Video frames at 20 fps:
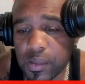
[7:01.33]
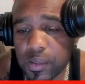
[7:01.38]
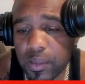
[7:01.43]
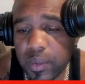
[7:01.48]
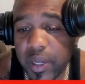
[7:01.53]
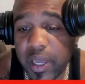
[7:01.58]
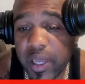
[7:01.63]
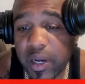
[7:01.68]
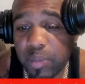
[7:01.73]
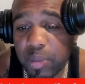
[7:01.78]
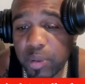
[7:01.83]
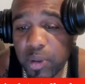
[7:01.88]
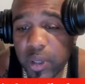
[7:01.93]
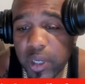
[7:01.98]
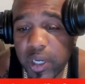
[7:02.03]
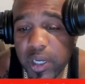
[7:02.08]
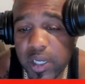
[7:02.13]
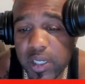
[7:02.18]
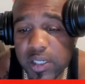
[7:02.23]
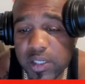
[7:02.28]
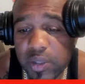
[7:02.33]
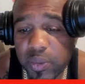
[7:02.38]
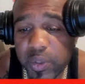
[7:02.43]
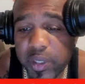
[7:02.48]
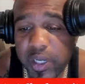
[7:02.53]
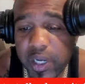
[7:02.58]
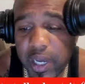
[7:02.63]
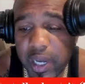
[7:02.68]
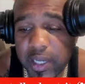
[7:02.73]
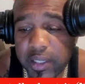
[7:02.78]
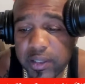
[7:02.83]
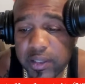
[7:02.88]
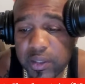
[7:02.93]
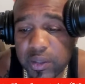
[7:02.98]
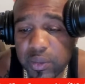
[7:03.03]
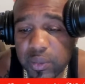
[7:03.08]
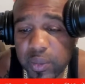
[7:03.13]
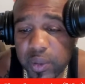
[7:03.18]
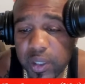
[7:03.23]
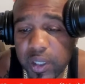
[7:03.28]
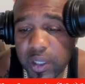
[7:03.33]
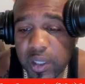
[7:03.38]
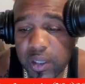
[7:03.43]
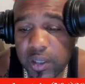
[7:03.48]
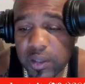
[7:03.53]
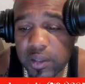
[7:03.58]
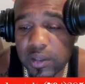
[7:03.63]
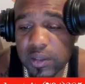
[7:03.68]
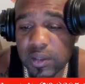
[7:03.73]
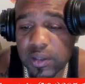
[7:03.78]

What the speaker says: we at a point in history now to where